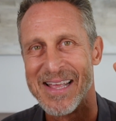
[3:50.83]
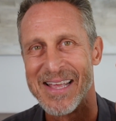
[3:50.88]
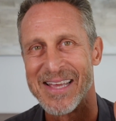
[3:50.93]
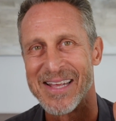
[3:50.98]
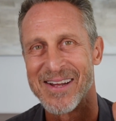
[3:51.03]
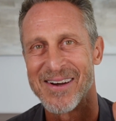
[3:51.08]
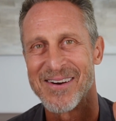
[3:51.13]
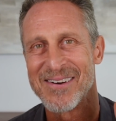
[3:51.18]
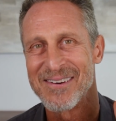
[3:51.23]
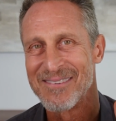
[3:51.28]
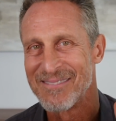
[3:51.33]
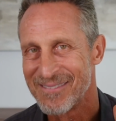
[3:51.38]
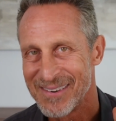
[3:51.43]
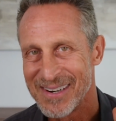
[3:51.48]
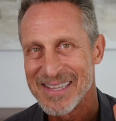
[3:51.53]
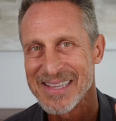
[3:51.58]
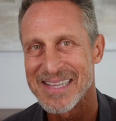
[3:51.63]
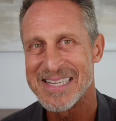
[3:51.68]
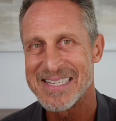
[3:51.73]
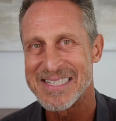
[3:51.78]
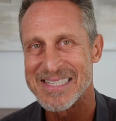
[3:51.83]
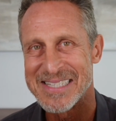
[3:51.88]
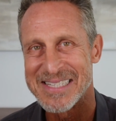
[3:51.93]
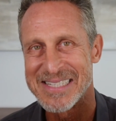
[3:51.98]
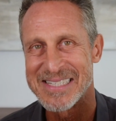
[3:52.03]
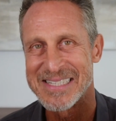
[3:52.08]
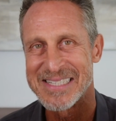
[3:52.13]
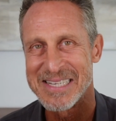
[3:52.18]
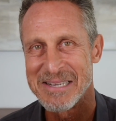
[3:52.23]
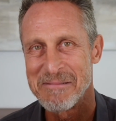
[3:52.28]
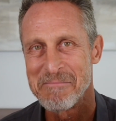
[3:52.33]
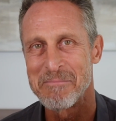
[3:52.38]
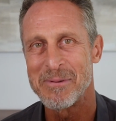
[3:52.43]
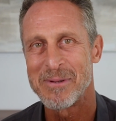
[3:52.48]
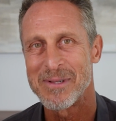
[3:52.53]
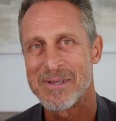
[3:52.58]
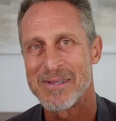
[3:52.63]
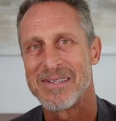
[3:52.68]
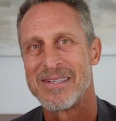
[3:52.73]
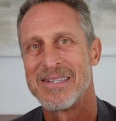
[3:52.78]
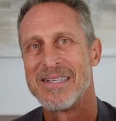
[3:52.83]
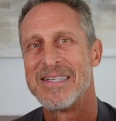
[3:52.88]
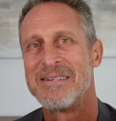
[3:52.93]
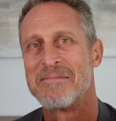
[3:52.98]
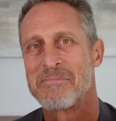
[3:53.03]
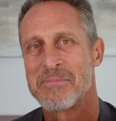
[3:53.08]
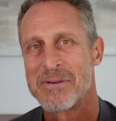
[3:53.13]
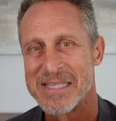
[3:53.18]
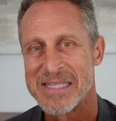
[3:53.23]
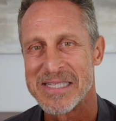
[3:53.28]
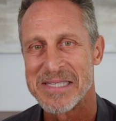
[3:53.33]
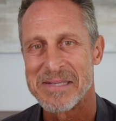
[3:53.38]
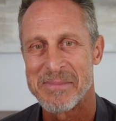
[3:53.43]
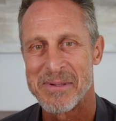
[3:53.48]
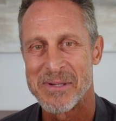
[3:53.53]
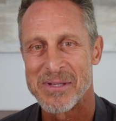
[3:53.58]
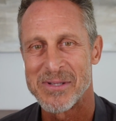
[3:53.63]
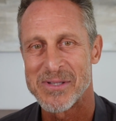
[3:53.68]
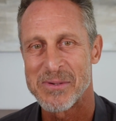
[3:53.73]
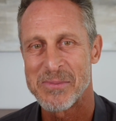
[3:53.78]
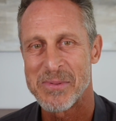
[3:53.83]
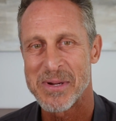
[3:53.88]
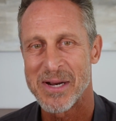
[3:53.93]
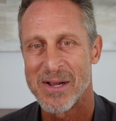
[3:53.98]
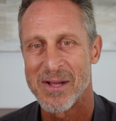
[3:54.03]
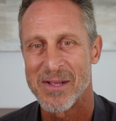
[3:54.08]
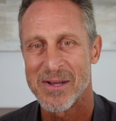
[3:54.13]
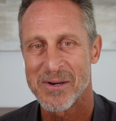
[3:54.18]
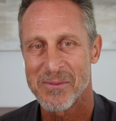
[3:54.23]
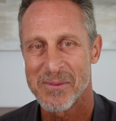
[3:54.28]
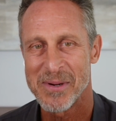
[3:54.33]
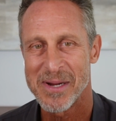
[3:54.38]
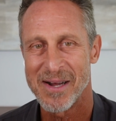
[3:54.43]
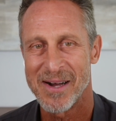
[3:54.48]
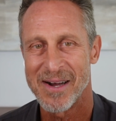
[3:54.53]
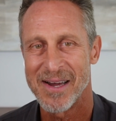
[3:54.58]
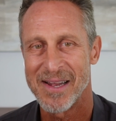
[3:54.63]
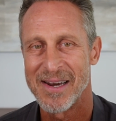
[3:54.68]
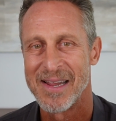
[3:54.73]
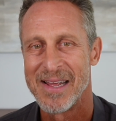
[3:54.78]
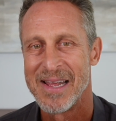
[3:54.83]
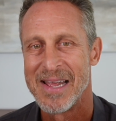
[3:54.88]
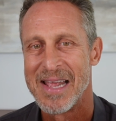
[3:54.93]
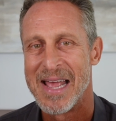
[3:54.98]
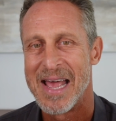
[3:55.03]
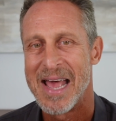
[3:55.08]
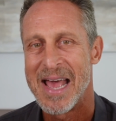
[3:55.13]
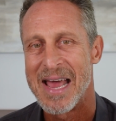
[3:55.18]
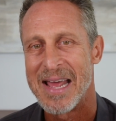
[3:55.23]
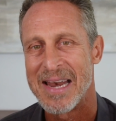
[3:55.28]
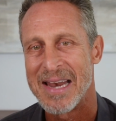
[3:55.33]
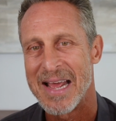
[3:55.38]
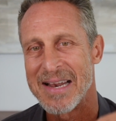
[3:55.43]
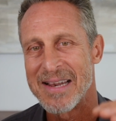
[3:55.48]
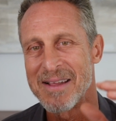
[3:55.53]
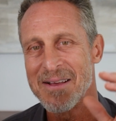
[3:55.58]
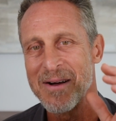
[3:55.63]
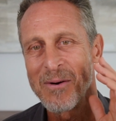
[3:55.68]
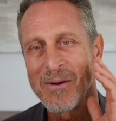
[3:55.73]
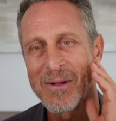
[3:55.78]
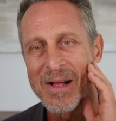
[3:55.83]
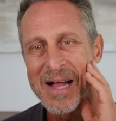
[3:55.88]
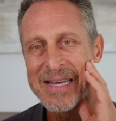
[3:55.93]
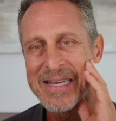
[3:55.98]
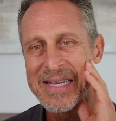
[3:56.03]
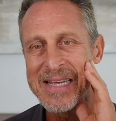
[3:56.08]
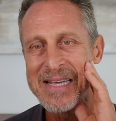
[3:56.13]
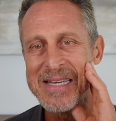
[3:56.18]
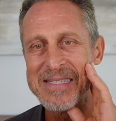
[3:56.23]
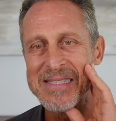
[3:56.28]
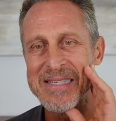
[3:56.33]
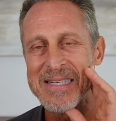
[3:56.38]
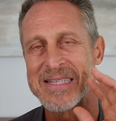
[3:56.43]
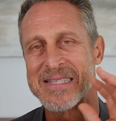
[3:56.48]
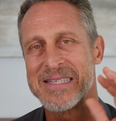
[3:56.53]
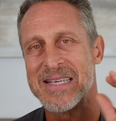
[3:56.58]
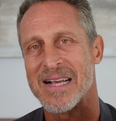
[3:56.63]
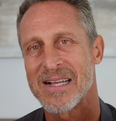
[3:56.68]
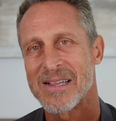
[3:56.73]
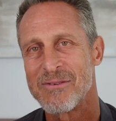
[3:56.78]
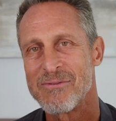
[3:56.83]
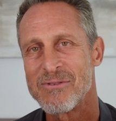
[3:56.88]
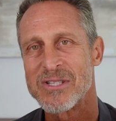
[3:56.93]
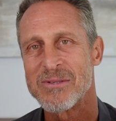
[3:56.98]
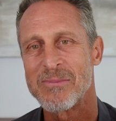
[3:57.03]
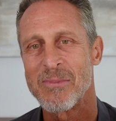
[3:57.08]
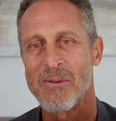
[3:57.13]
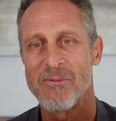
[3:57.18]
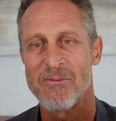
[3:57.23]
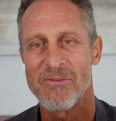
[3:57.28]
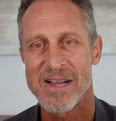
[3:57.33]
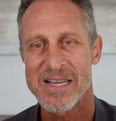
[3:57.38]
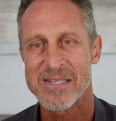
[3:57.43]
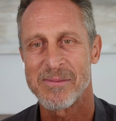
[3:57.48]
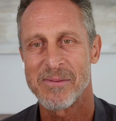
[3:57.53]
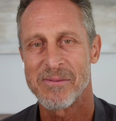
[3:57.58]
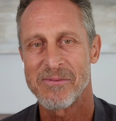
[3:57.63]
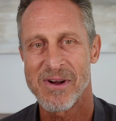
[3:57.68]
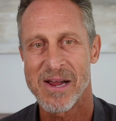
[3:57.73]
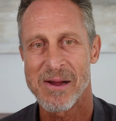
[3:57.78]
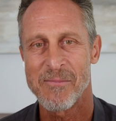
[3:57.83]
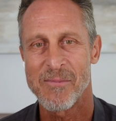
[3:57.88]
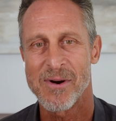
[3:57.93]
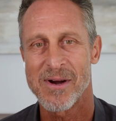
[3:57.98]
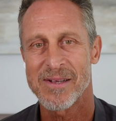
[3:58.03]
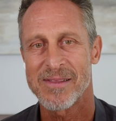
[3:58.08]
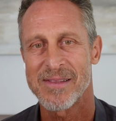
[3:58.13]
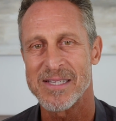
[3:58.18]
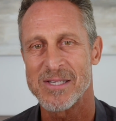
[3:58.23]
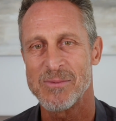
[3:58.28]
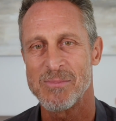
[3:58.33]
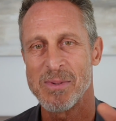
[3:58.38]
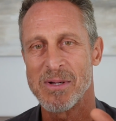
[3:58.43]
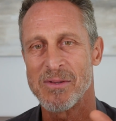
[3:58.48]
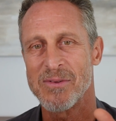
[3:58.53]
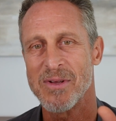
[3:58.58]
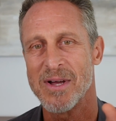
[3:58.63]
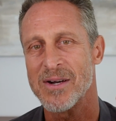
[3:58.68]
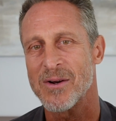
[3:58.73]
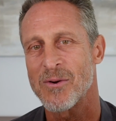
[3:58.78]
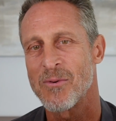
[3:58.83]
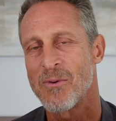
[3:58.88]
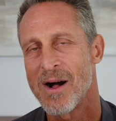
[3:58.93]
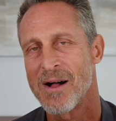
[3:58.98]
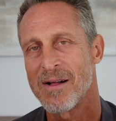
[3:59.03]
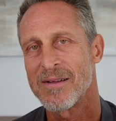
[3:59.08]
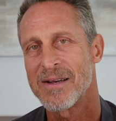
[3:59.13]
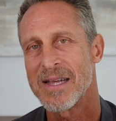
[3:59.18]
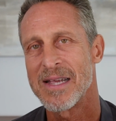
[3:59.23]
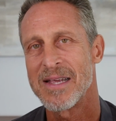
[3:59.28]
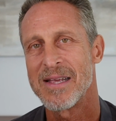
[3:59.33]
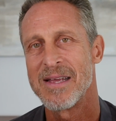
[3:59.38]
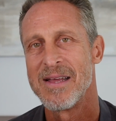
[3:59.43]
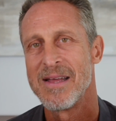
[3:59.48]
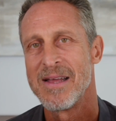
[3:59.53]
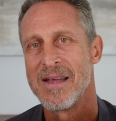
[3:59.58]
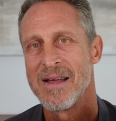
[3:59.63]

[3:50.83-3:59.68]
You know, really simple principles that we can all agree on. And the whole idea is that it's an inclusive, flexible framework that's built on quality